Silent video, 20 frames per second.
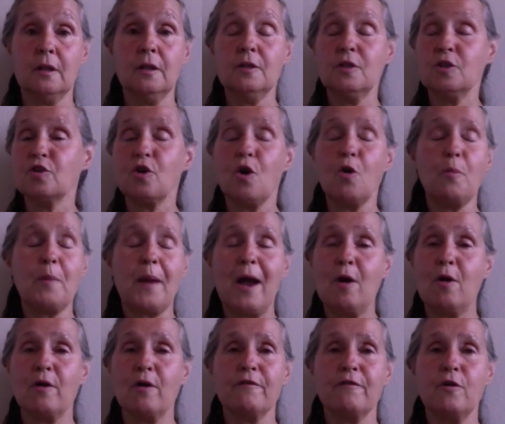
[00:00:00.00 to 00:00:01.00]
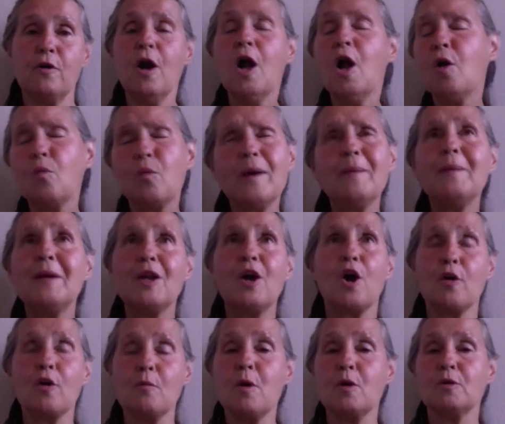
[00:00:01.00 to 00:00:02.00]
It's so powerful. Women
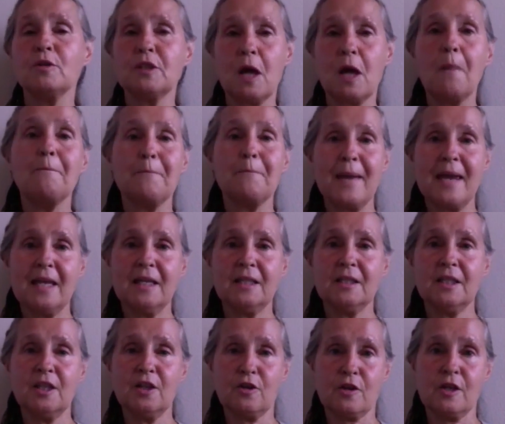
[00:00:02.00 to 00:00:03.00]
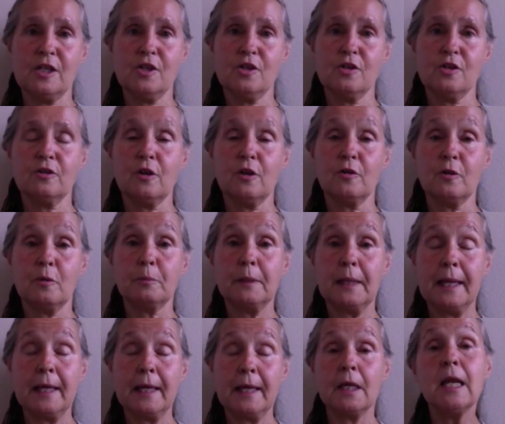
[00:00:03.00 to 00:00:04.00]
are the most amazing creatures on the
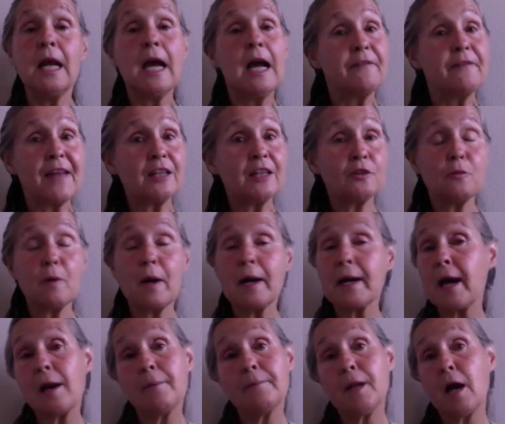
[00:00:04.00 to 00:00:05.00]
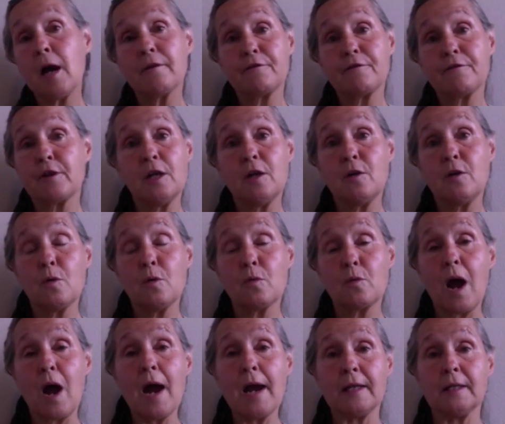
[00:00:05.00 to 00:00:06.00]
planet. That's why I'm not for equal
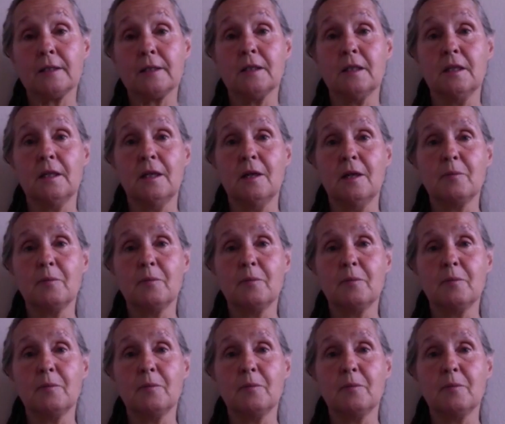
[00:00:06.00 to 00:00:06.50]
rights.